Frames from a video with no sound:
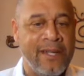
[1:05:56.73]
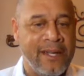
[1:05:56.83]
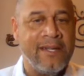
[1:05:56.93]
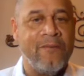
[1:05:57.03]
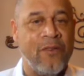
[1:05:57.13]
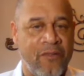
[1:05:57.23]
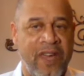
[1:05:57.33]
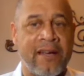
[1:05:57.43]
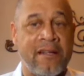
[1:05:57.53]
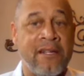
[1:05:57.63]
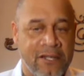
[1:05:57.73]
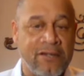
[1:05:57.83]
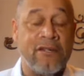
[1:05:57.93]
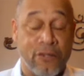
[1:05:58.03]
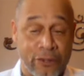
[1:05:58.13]
And if you fail,
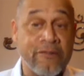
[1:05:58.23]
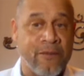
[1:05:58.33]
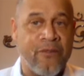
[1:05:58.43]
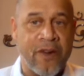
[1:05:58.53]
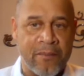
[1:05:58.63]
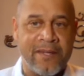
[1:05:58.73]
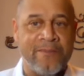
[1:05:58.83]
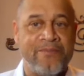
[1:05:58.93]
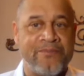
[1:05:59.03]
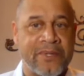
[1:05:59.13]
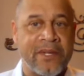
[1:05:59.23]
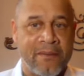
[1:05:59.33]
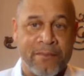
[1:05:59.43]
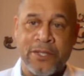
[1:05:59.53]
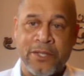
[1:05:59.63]
you'll learn from it,
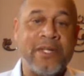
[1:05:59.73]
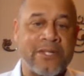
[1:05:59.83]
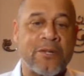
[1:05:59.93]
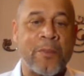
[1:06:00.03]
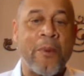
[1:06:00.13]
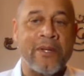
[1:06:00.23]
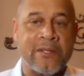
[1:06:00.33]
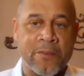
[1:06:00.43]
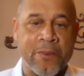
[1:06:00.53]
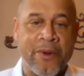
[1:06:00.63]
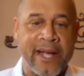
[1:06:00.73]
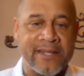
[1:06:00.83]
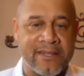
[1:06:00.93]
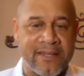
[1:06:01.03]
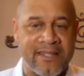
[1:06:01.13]
but you'd be surprised at